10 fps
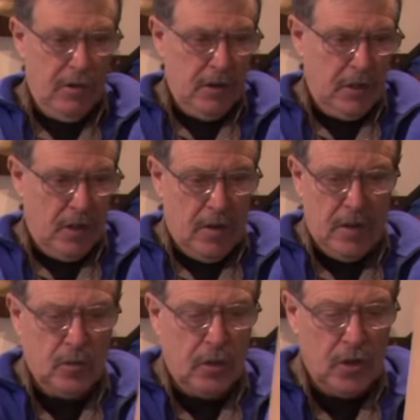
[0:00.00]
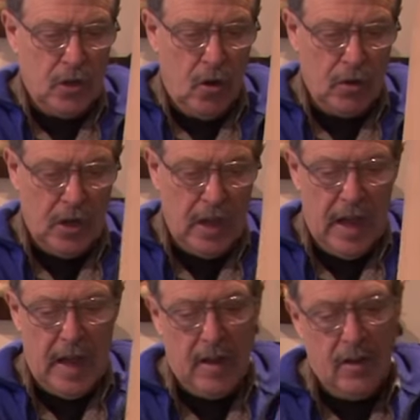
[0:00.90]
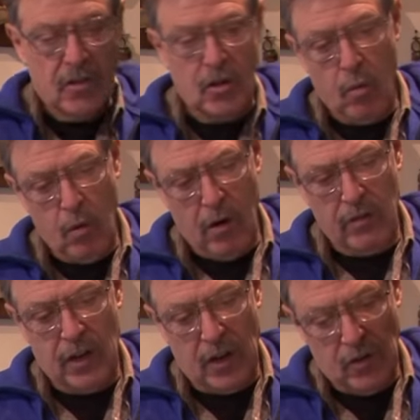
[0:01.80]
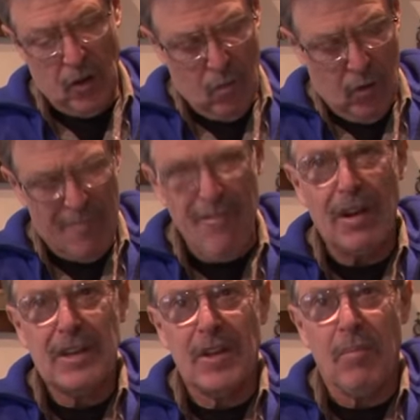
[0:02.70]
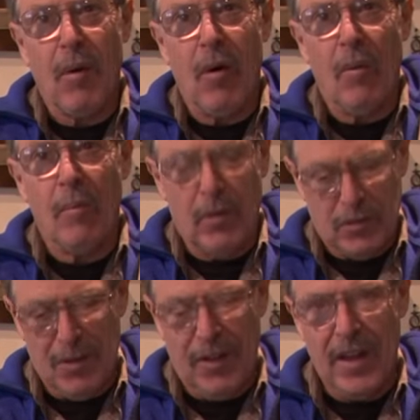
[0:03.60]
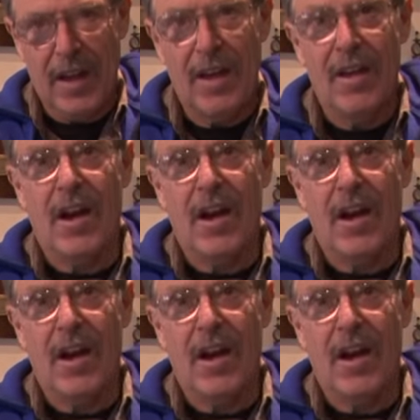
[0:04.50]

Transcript: right, to go in this way to slot in there. So what I've done, you don't want them right at the bottom like that,